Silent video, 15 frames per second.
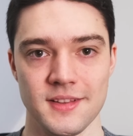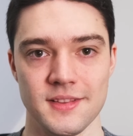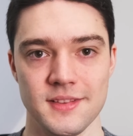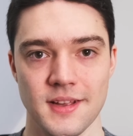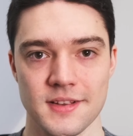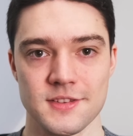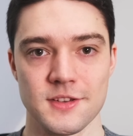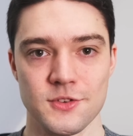
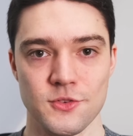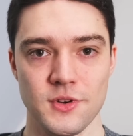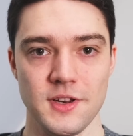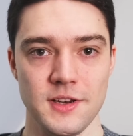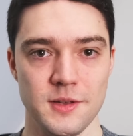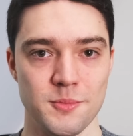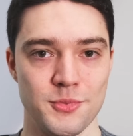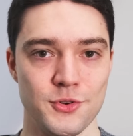does it
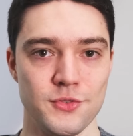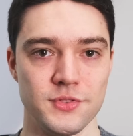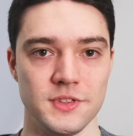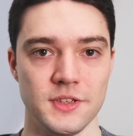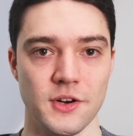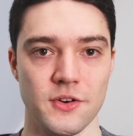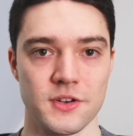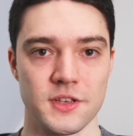really improve
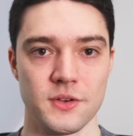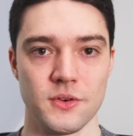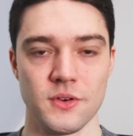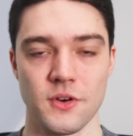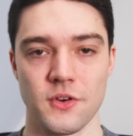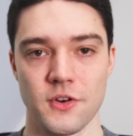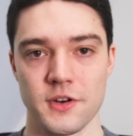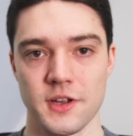the audio
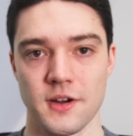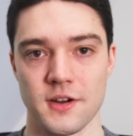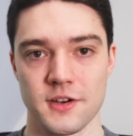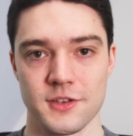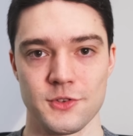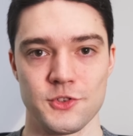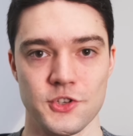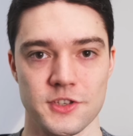or are
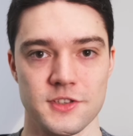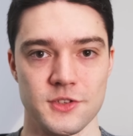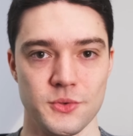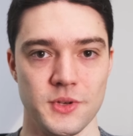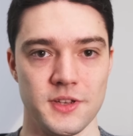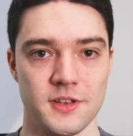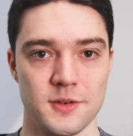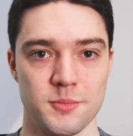you just
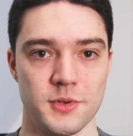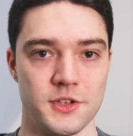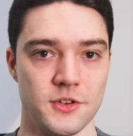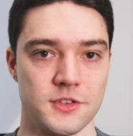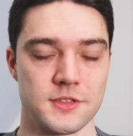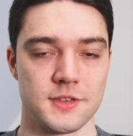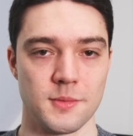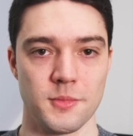doing it
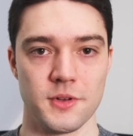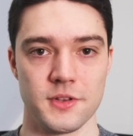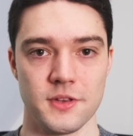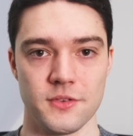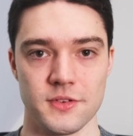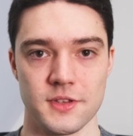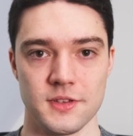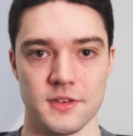because somebody
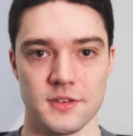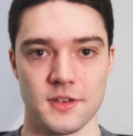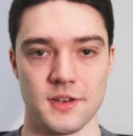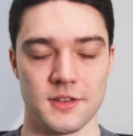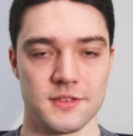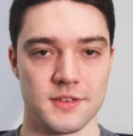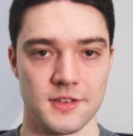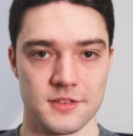on the
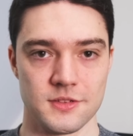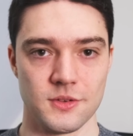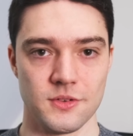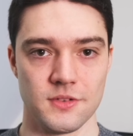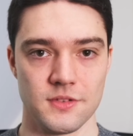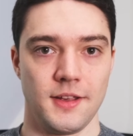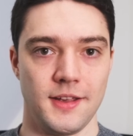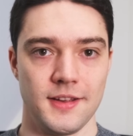internet said
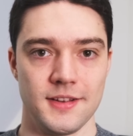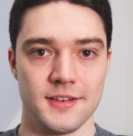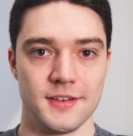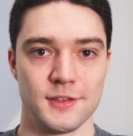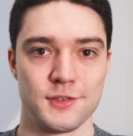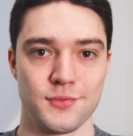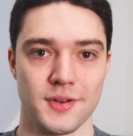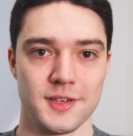so? And
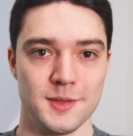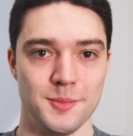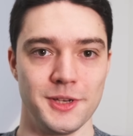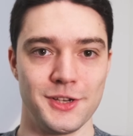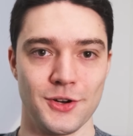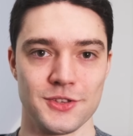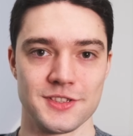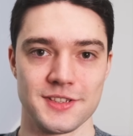it's funny
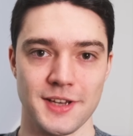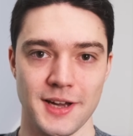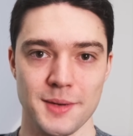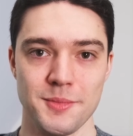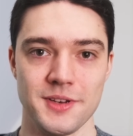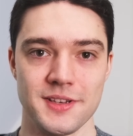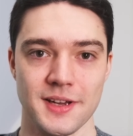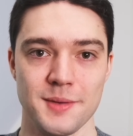because
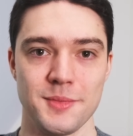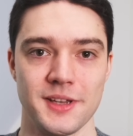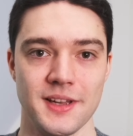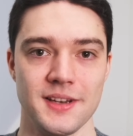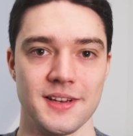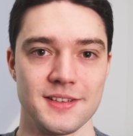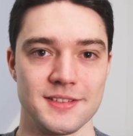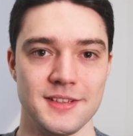time and time
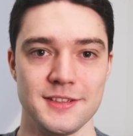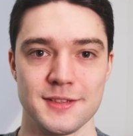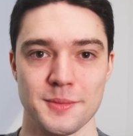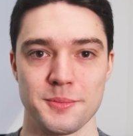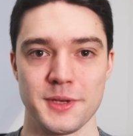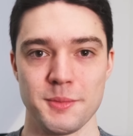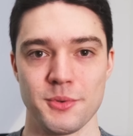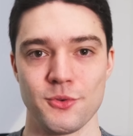again I see
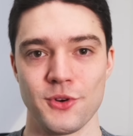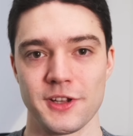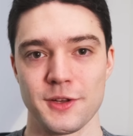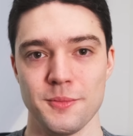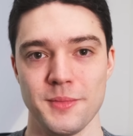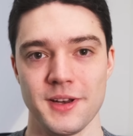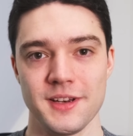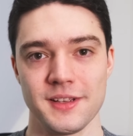some people
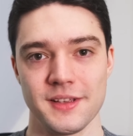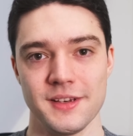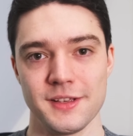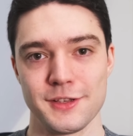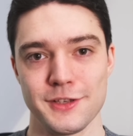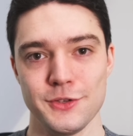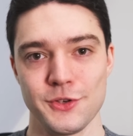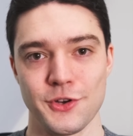recommending an
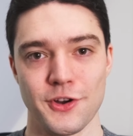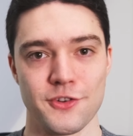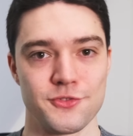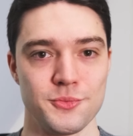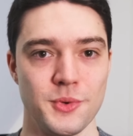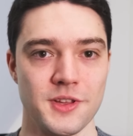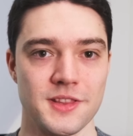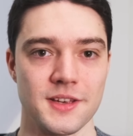EQ
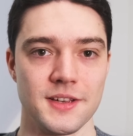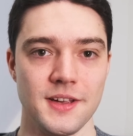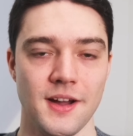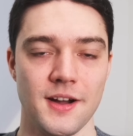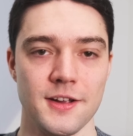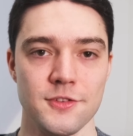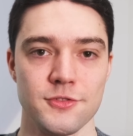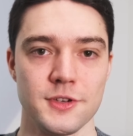curve with a
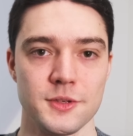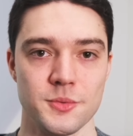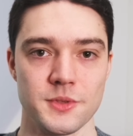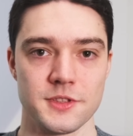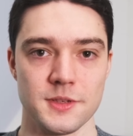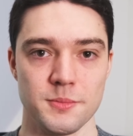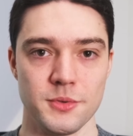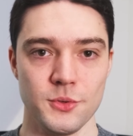high
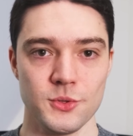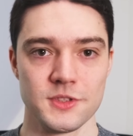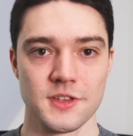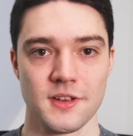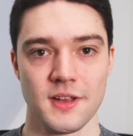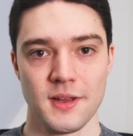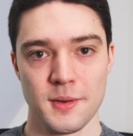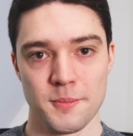frequency boost,
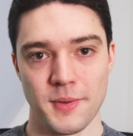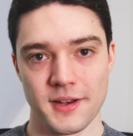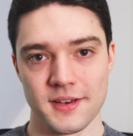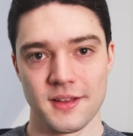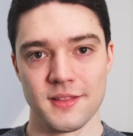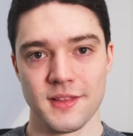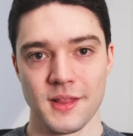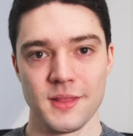but
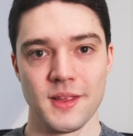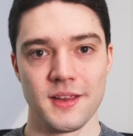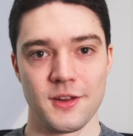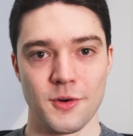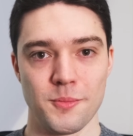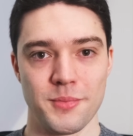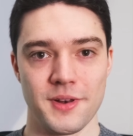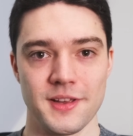then they
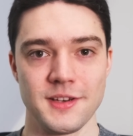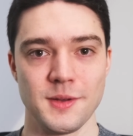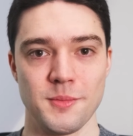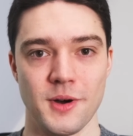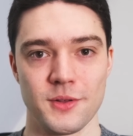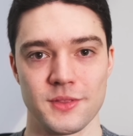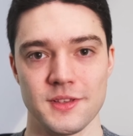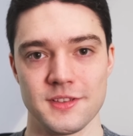complain
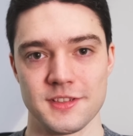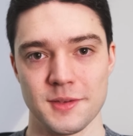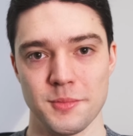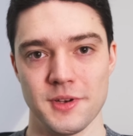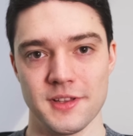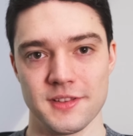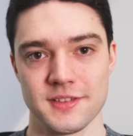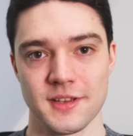about the
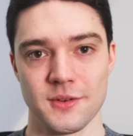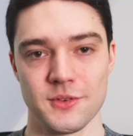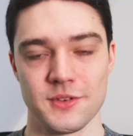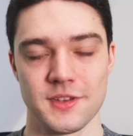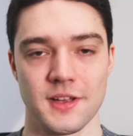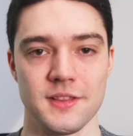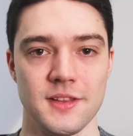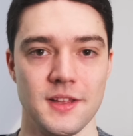sibilant sound
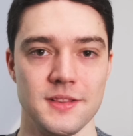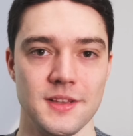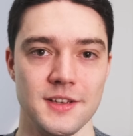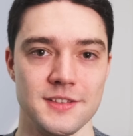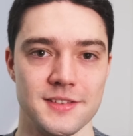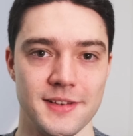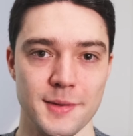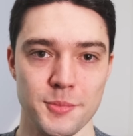and then they
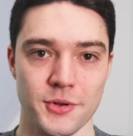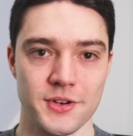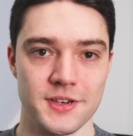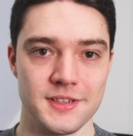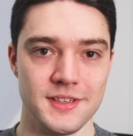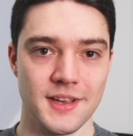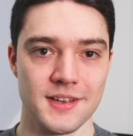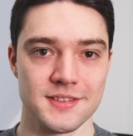slap on a
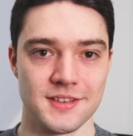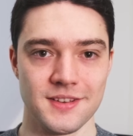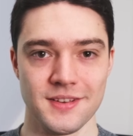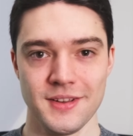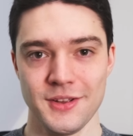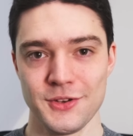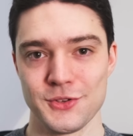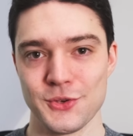de-esser
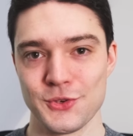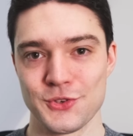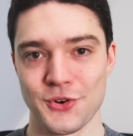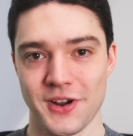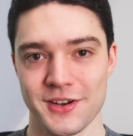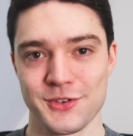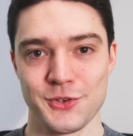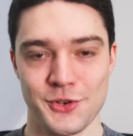to
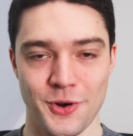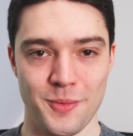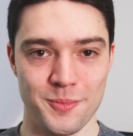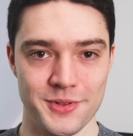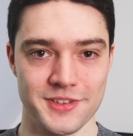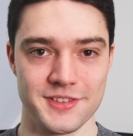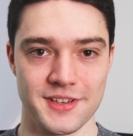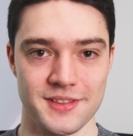try to
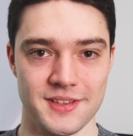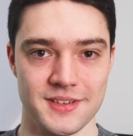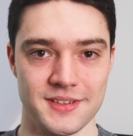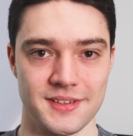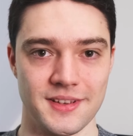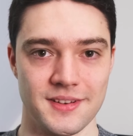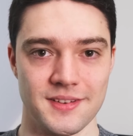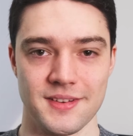compensate that
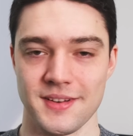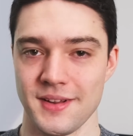again.